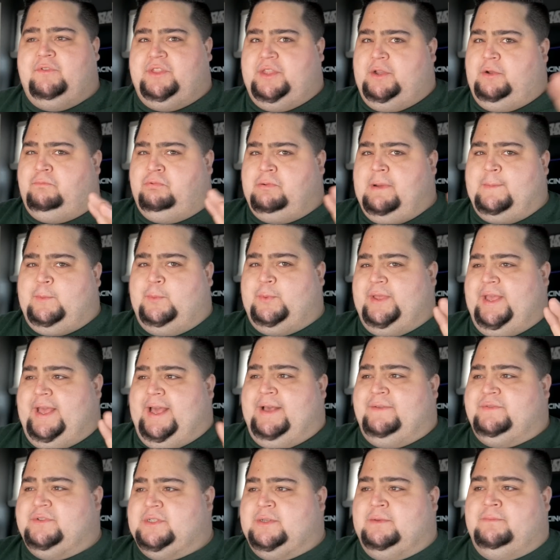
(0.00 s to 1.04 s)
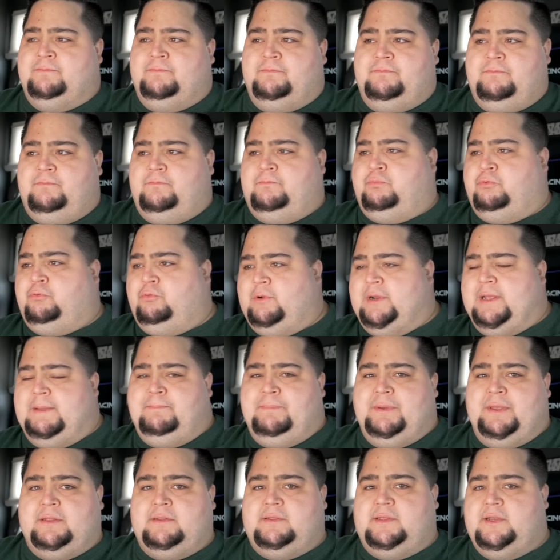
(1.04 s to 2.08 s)
They would probably have some pretty
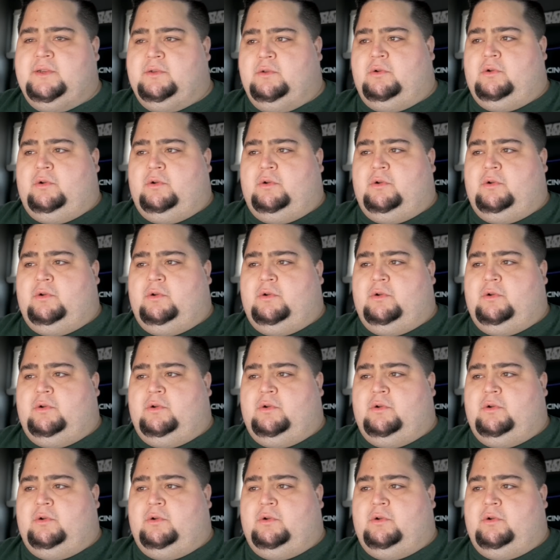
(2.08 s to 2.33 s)
big legal